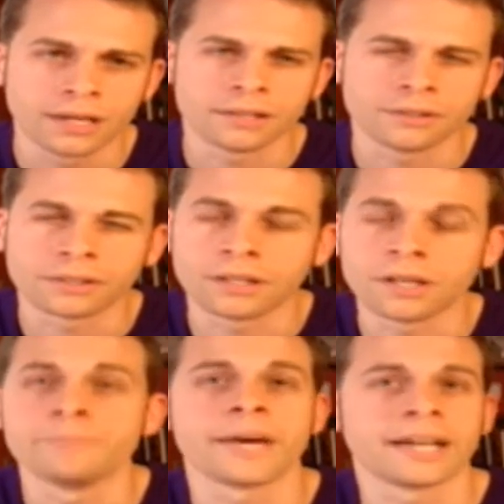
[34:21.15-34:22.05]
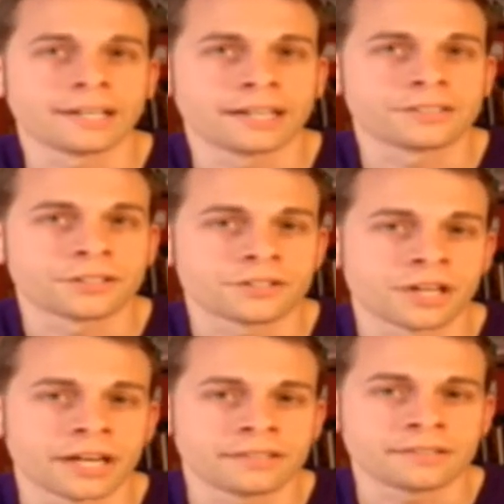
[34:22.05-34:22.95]
You can embed it onto the
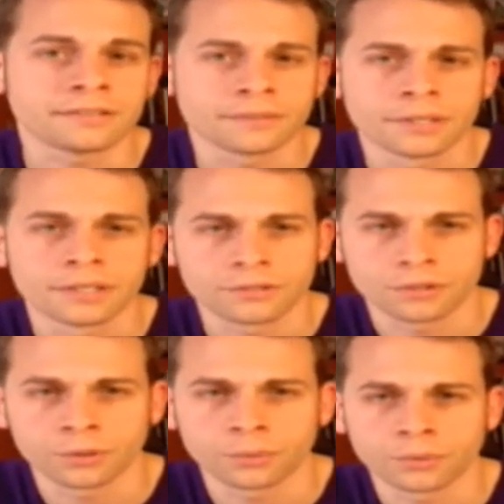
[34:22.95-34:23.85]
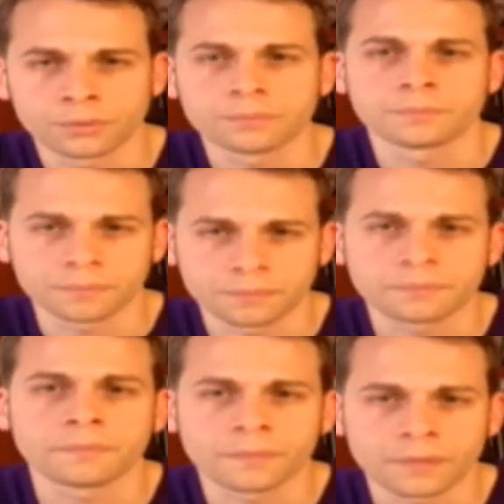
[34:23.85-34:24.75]
sites. Yep, so that's how you got your
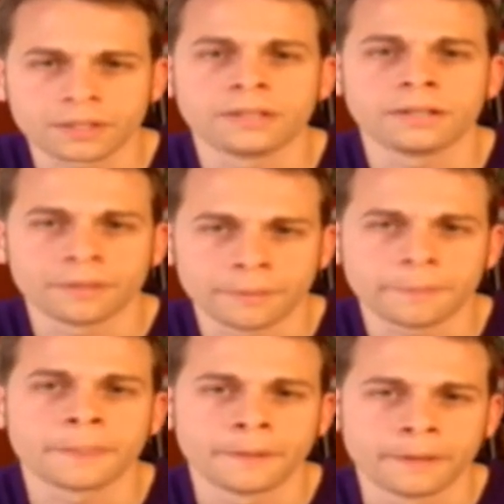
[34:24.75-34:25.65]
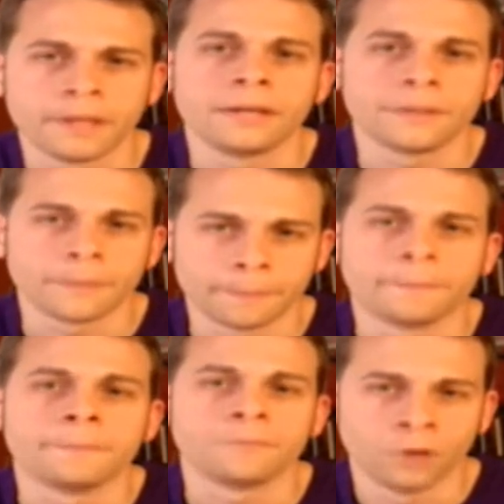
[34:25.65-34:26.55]
archives on mypalmark.com, right?